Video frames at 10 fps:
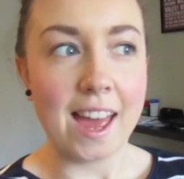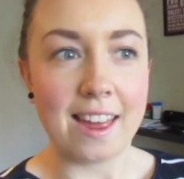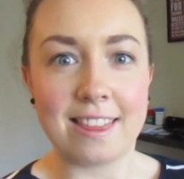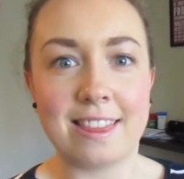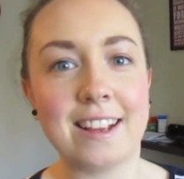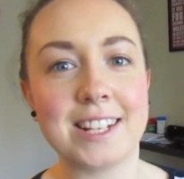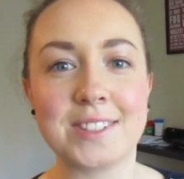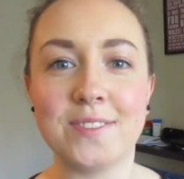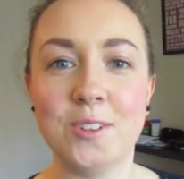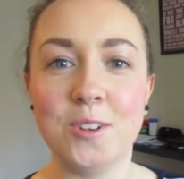
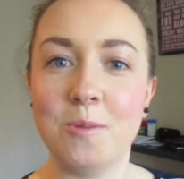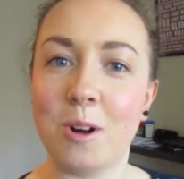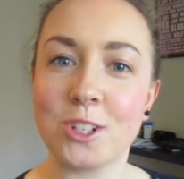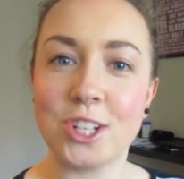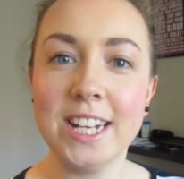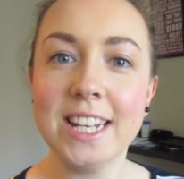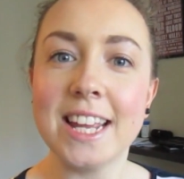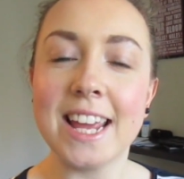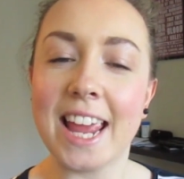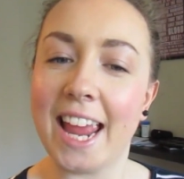Thanks for watching.
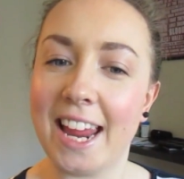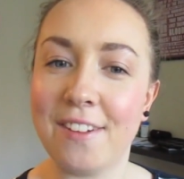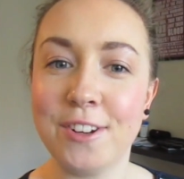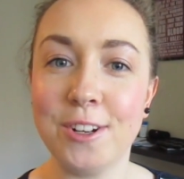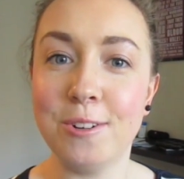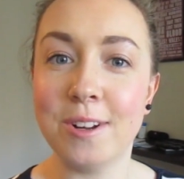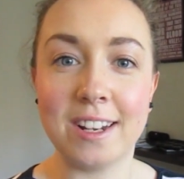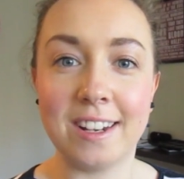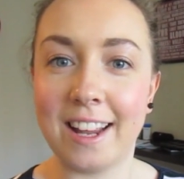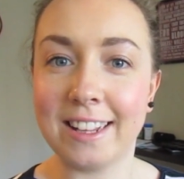If you
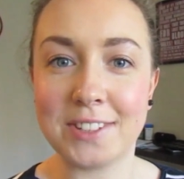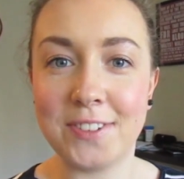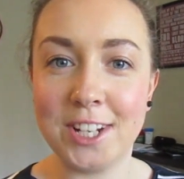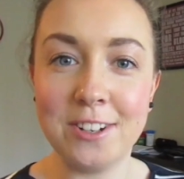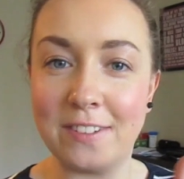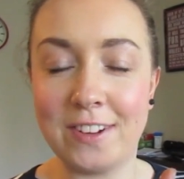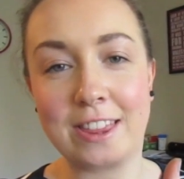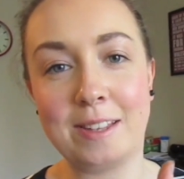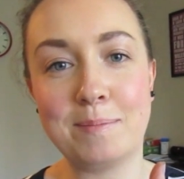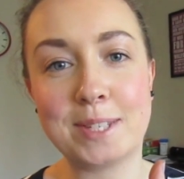like this video, give it
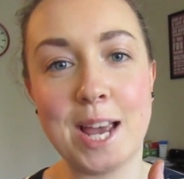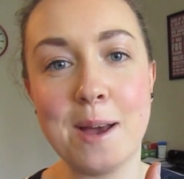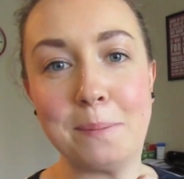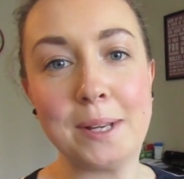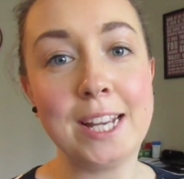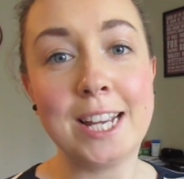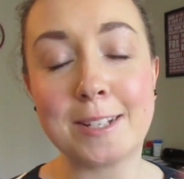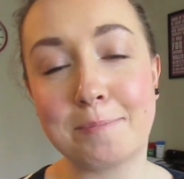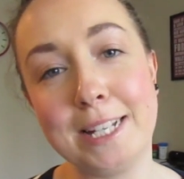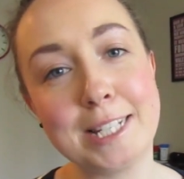a thumbs up.
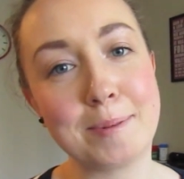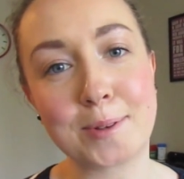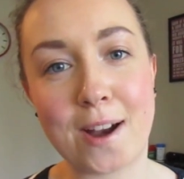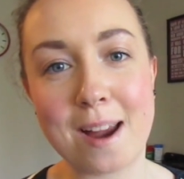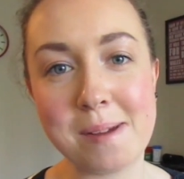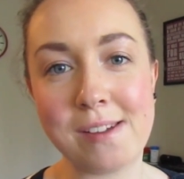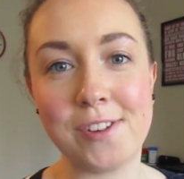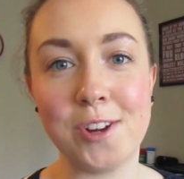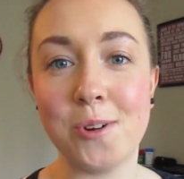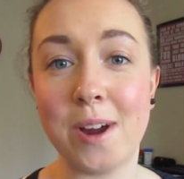Please subscribe if
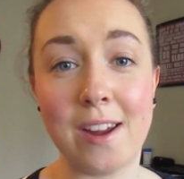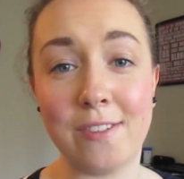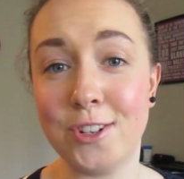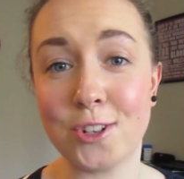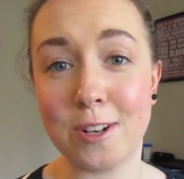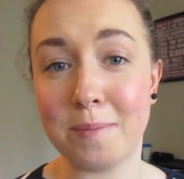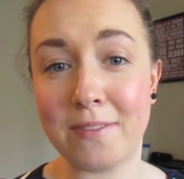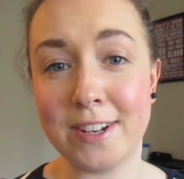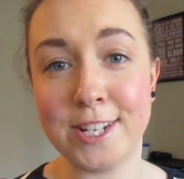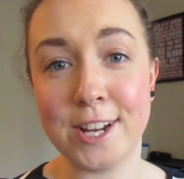you have enjoyed my
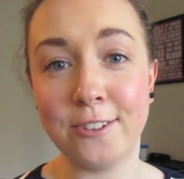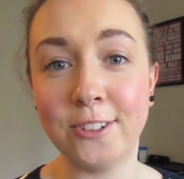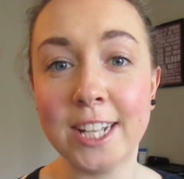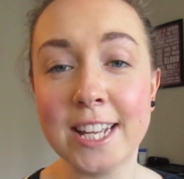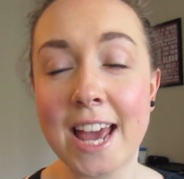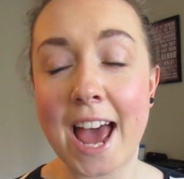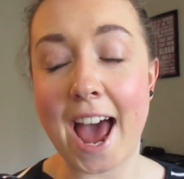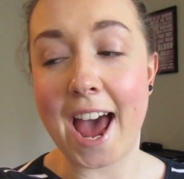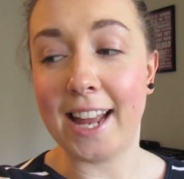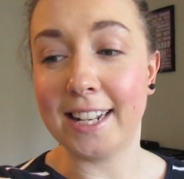video,
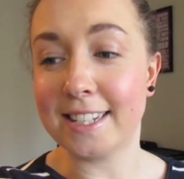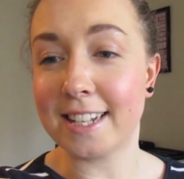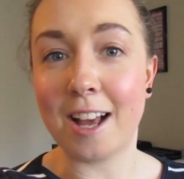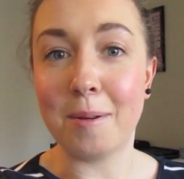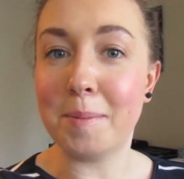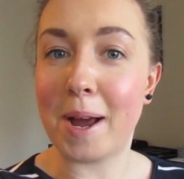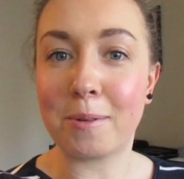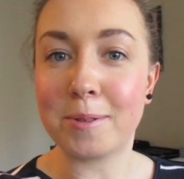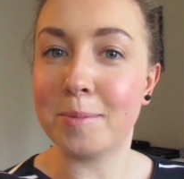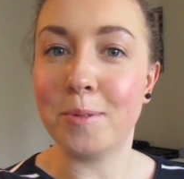and I'll be
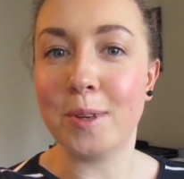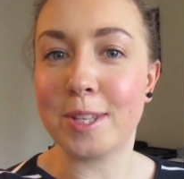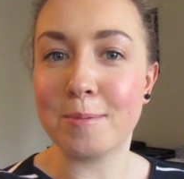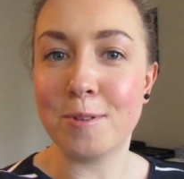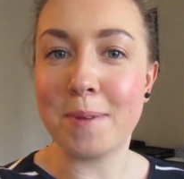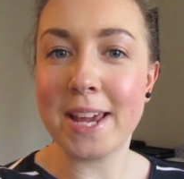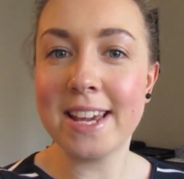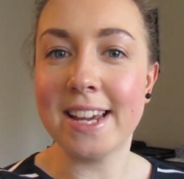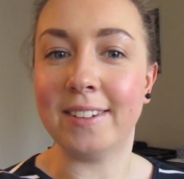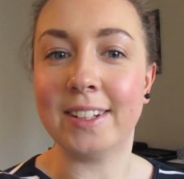back with some more
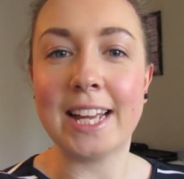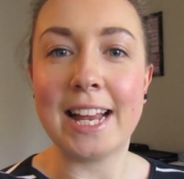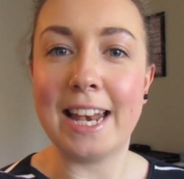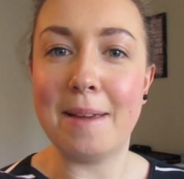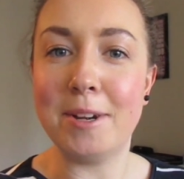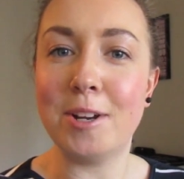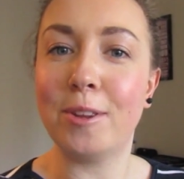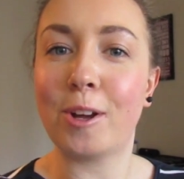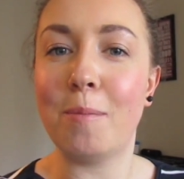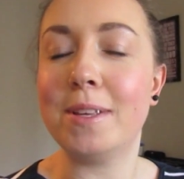baking. Let me know in
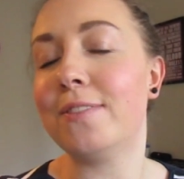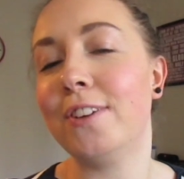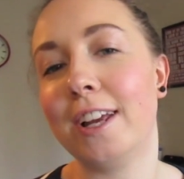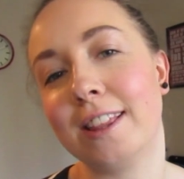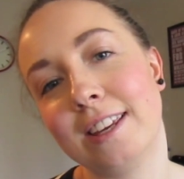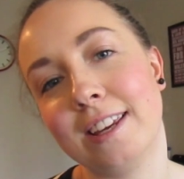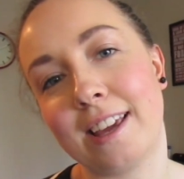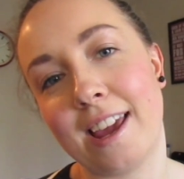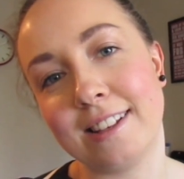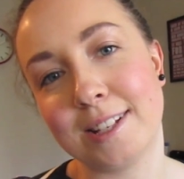the comments if you like the
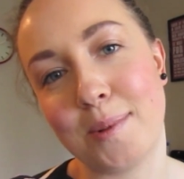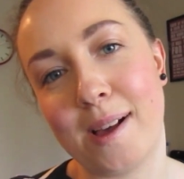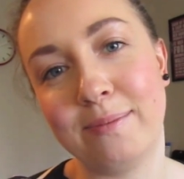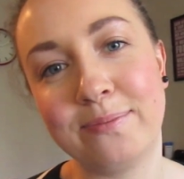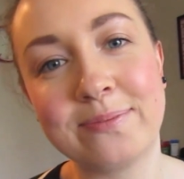cakes as well.